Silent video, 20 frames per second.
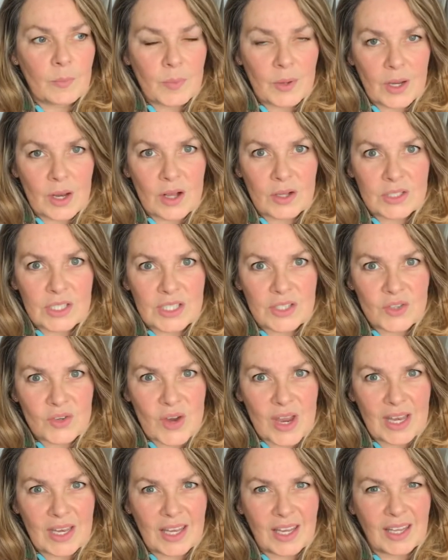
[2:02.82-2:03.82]
and Pilates
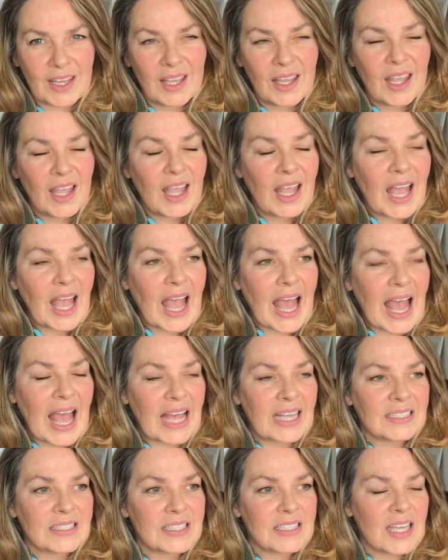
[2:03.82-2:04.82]
training,
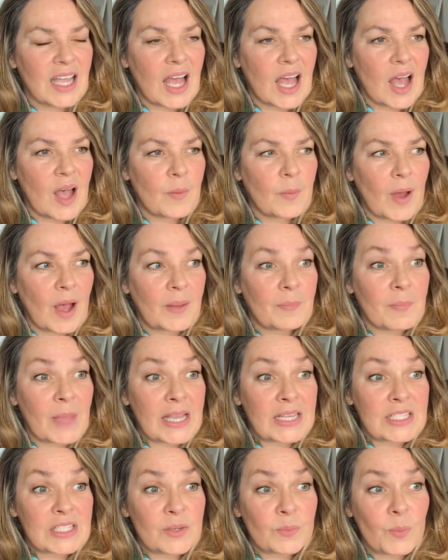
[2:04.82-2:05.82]
and I
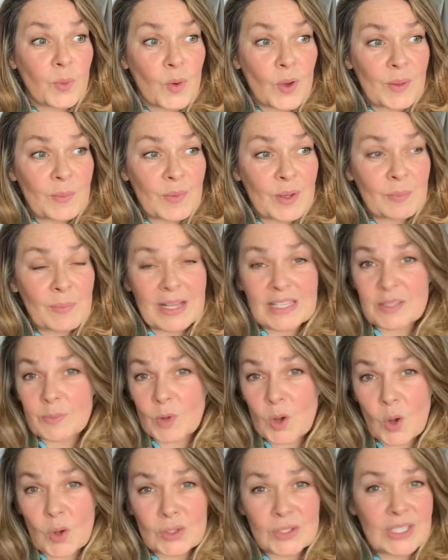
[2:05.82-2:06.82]
made an appointment, made
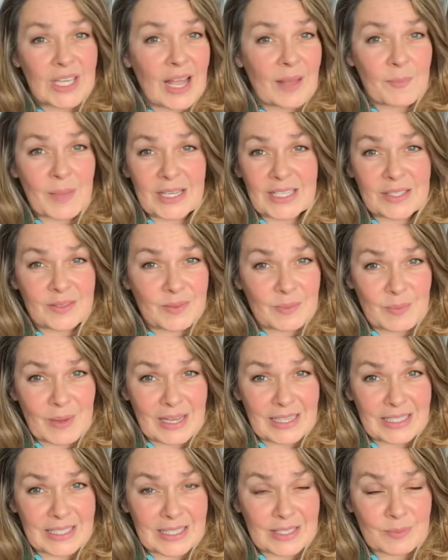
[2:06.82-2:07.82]
some contact
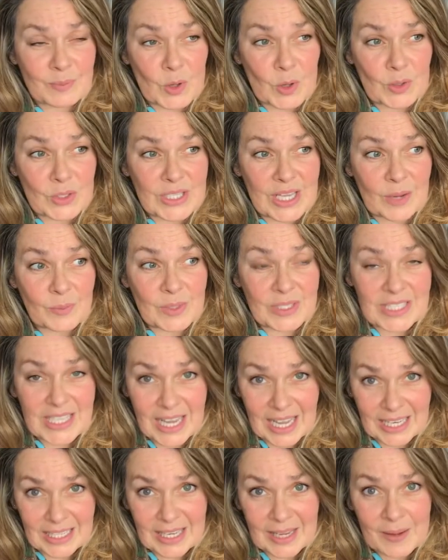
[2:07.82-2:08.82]
with
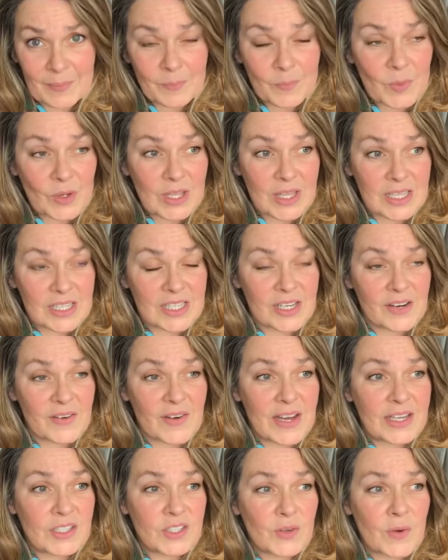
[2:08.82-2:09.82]
Tanya, one of the
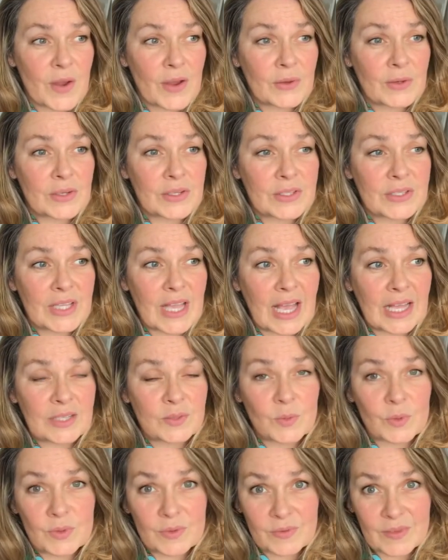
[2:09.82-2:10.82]
director owners
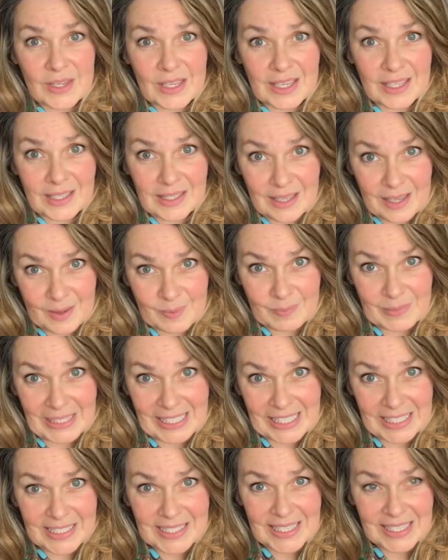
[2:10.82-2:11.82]
and one of the
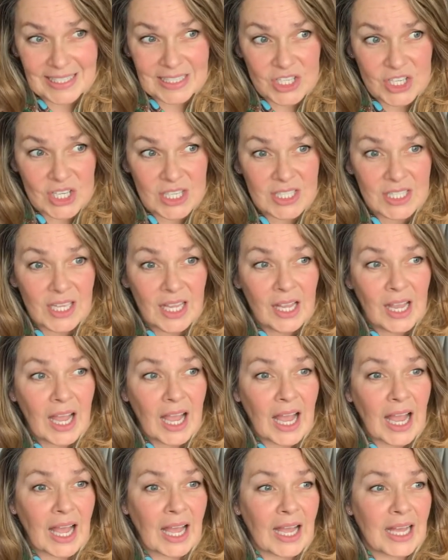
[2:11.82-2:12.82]
lead teachers,
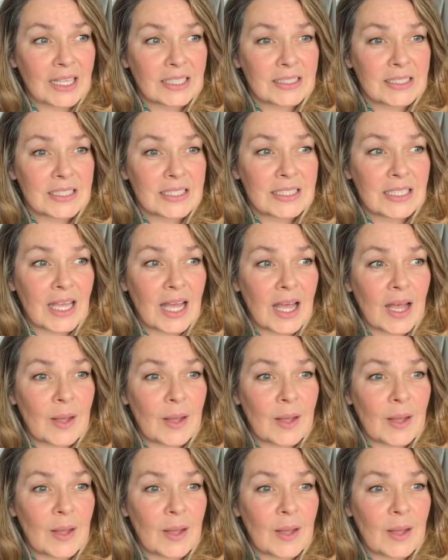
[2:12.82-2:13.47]
and